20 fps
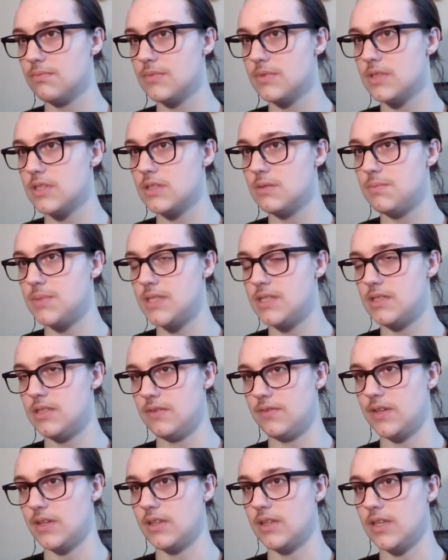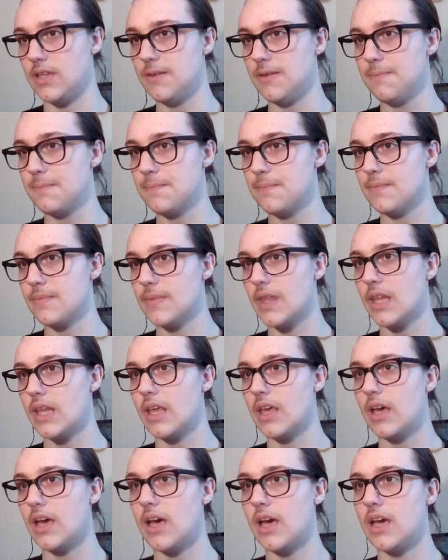specifically,
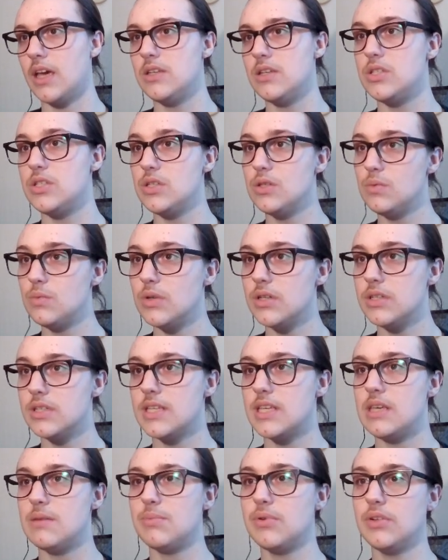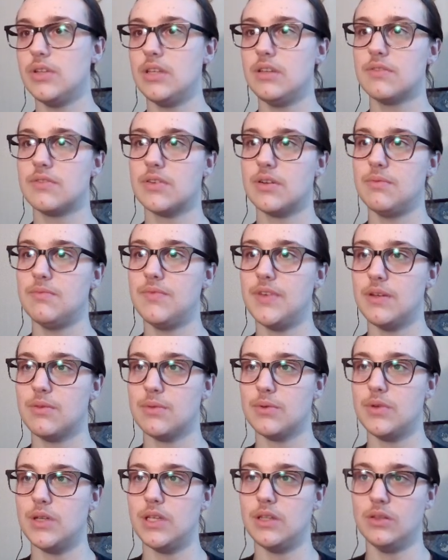I do want to keep pulling from
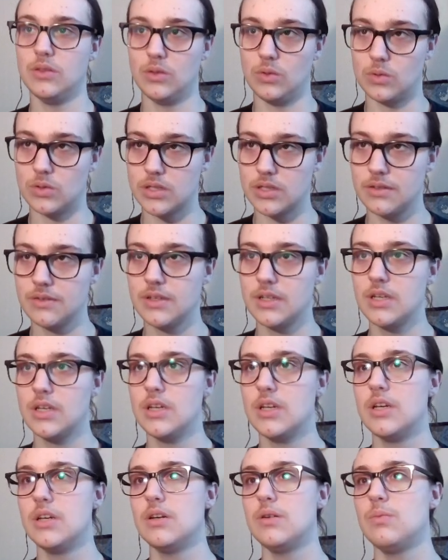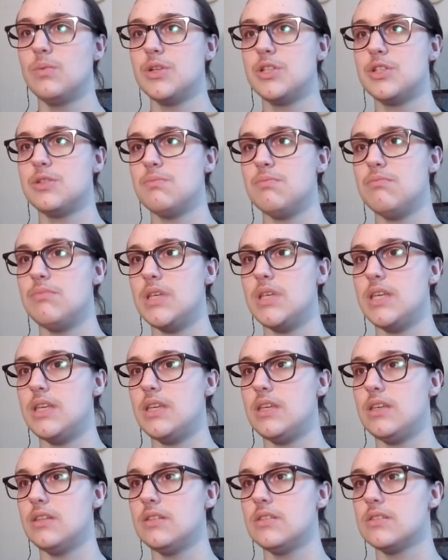Faerunian lore, which
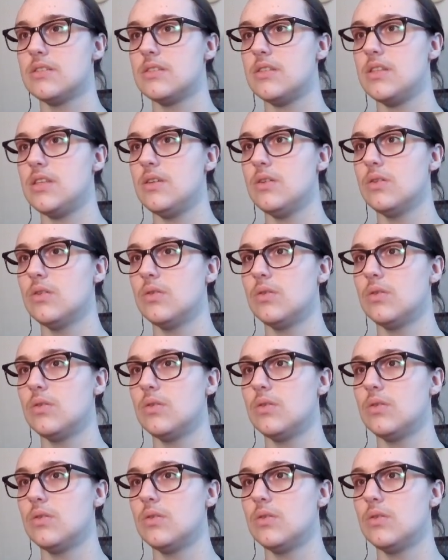means the